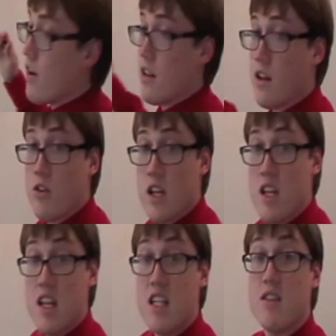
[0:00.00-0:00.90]

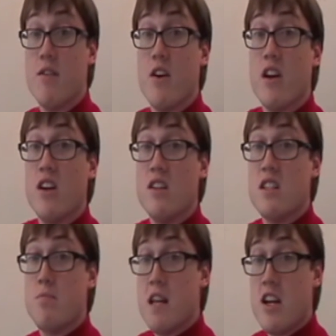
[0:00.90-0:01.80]
literate, he's a very good
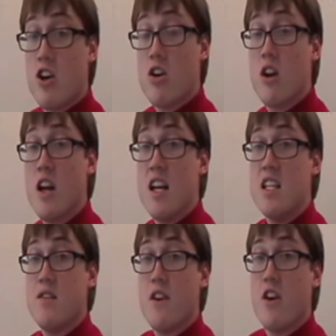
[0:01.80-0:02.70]
speaker,
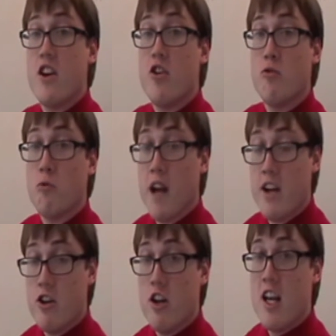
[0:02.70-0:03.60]
he's a very good
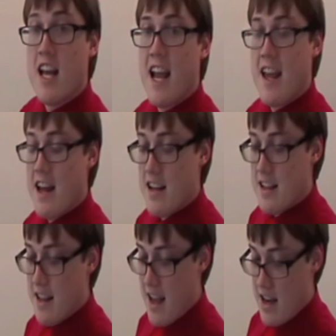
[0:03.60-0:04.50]
writer,
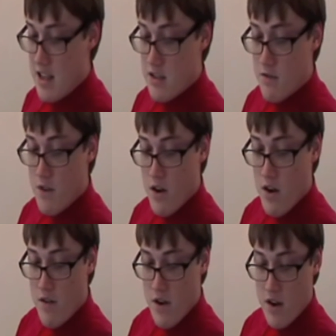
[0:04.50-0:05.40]
and that is
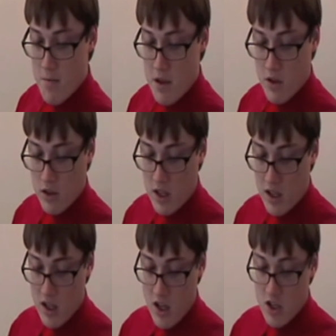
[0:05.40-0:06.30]
very, very
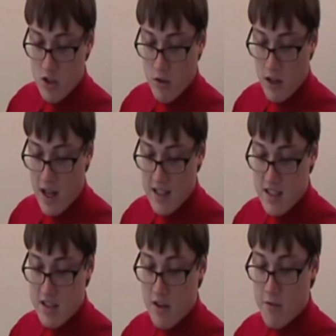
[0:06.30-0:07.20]
appealing to
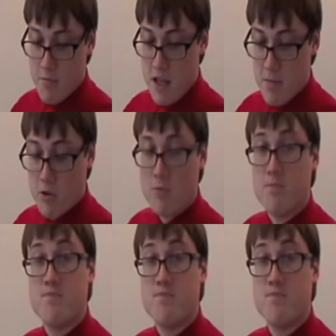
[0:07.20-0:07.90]
lots of people.